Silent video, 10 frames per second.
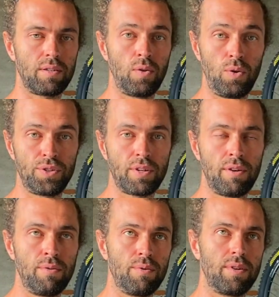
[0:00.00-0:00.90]

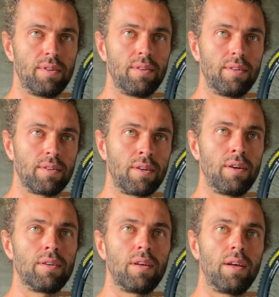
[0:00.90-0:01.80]
also
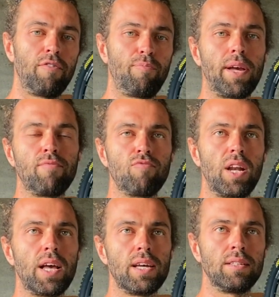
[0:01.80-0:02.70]
could have been
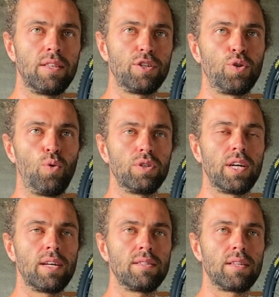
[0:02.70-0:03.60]
related to the short
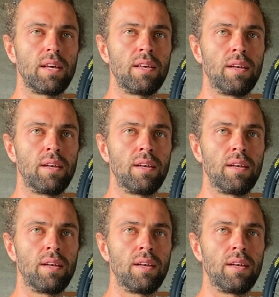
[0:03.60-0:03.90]
chainstay,